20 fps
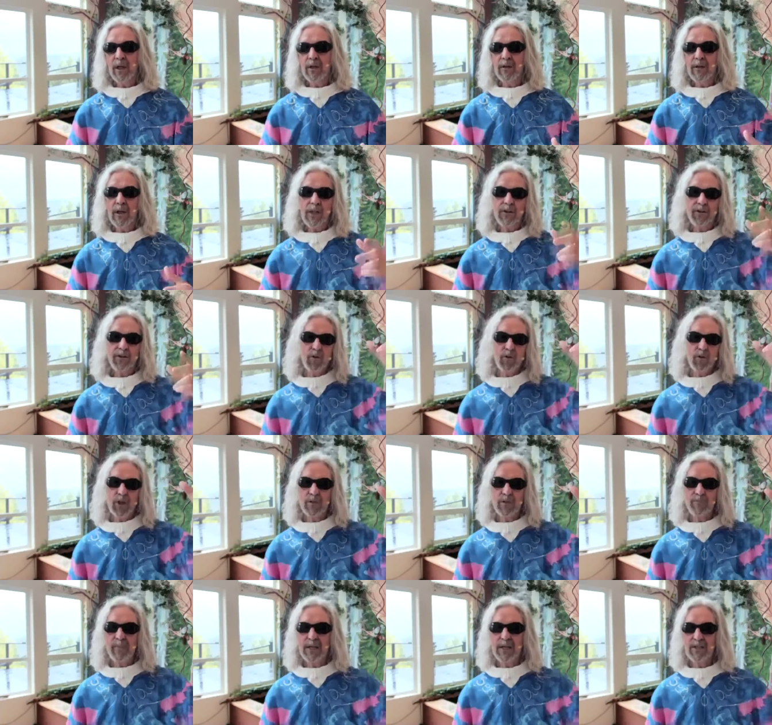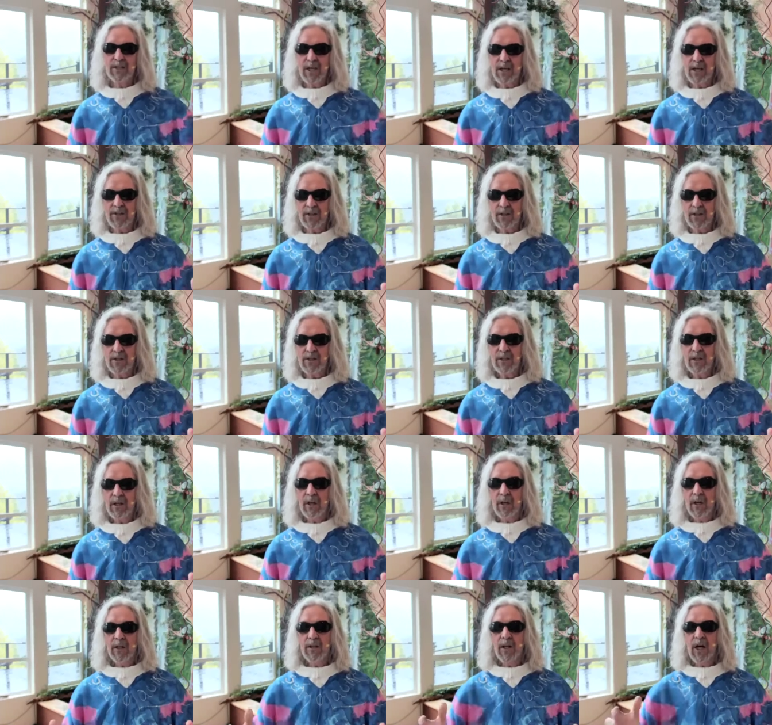not through just my senses,
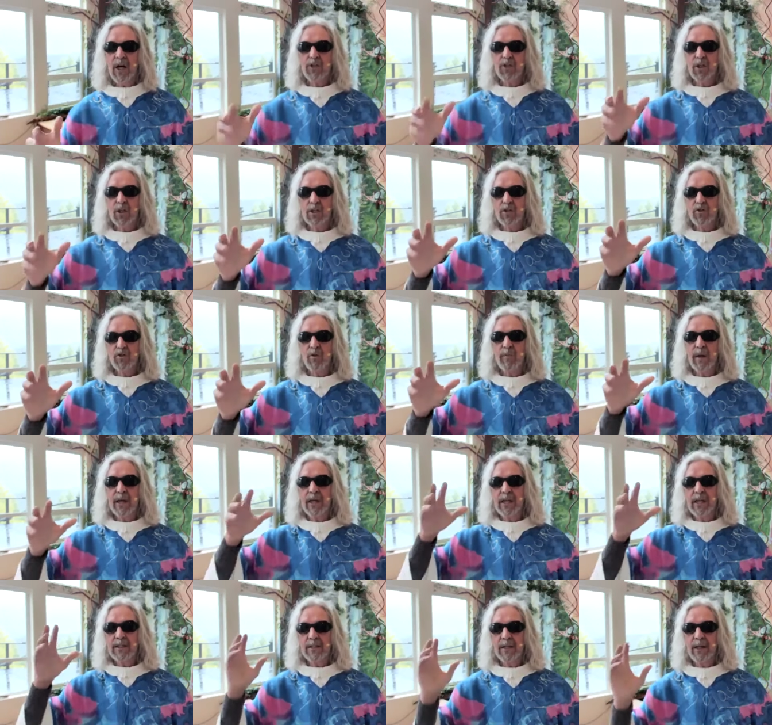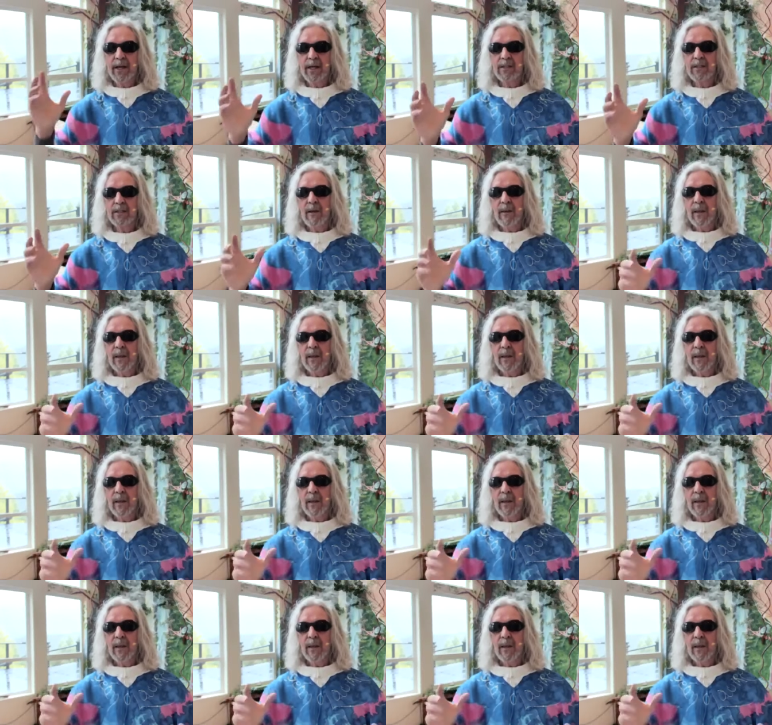not just through my intellect,